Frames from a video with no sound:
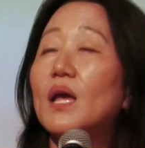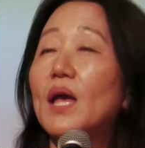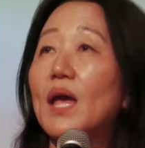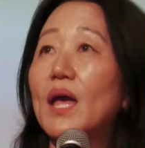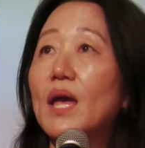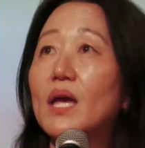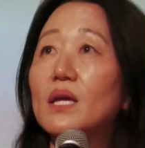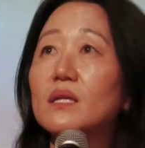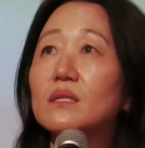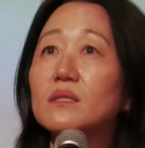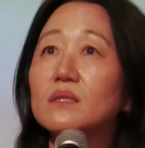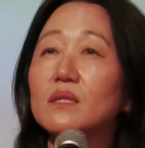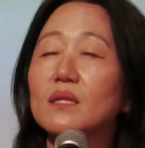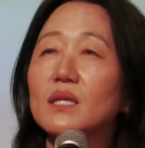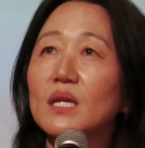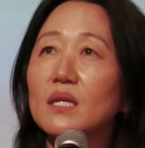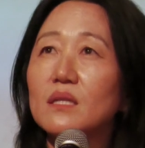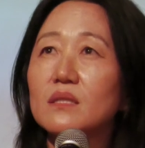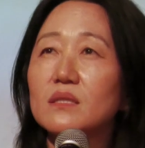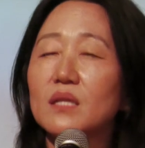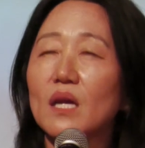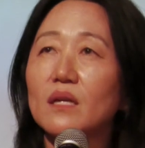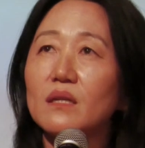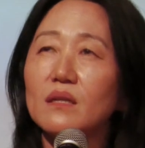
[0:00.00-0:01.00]
And
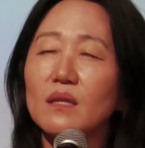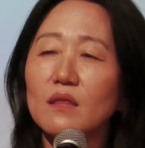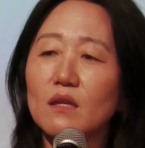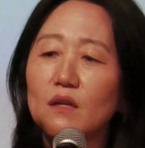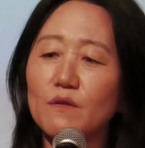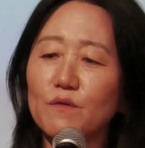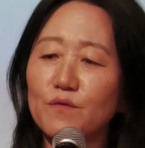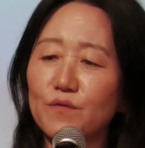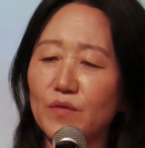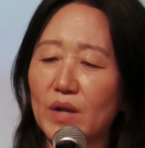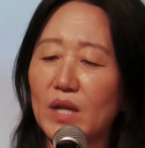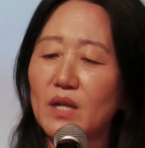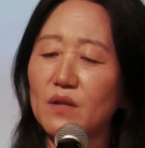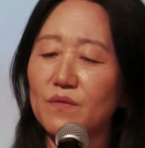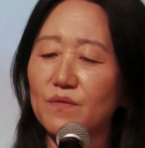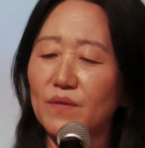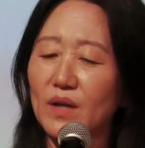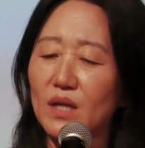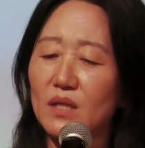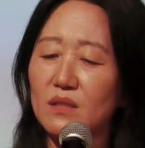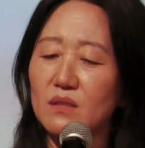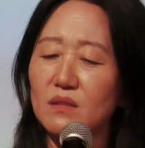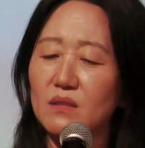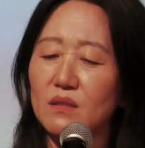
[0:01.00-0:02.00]
then suddenly they're in front of
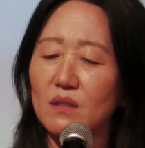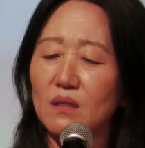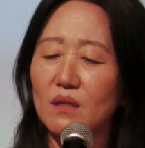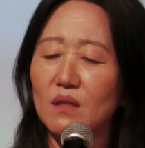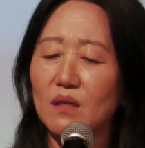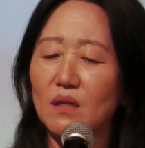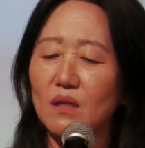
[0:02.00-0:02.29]
us.